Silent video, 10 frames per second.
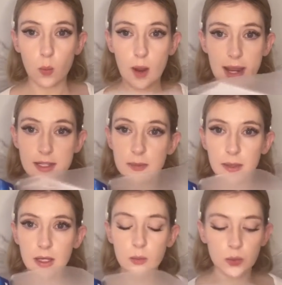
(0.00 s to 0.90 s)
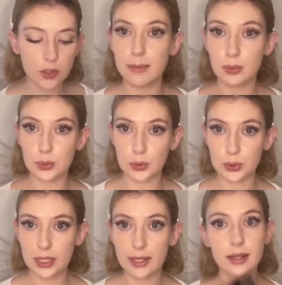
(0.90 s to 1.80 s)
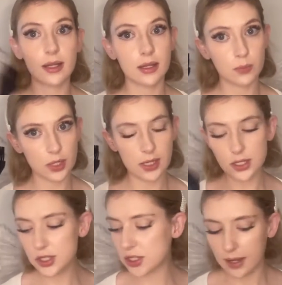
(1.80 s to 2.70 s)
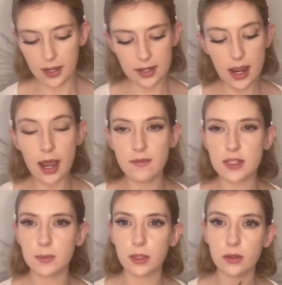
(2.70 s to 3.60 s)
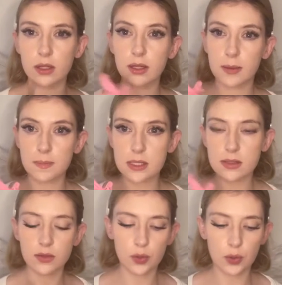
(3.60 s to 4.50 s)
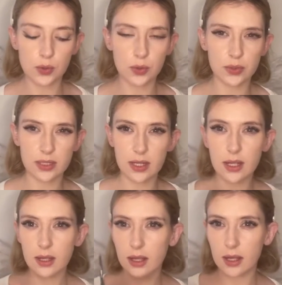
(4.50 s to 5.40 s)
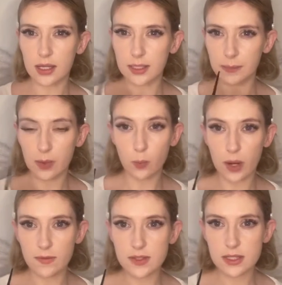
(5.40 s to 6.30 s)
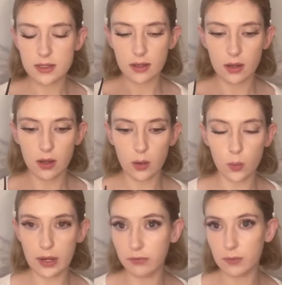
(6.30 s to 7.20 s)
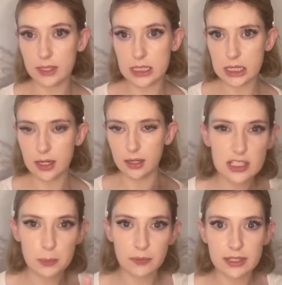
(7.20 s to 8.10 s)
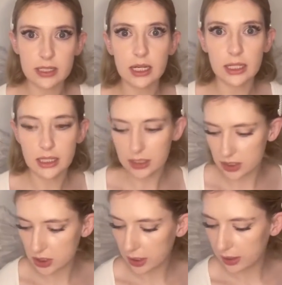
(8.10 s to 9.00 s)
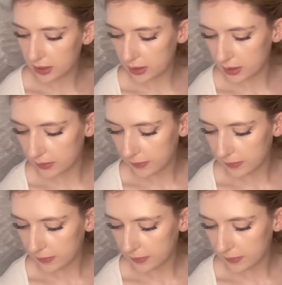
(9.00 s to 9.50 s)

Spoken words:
wax paper, a bowl, a brush, and I have some little clips to hold the wefts away from the dye just to prevent any leakage. And then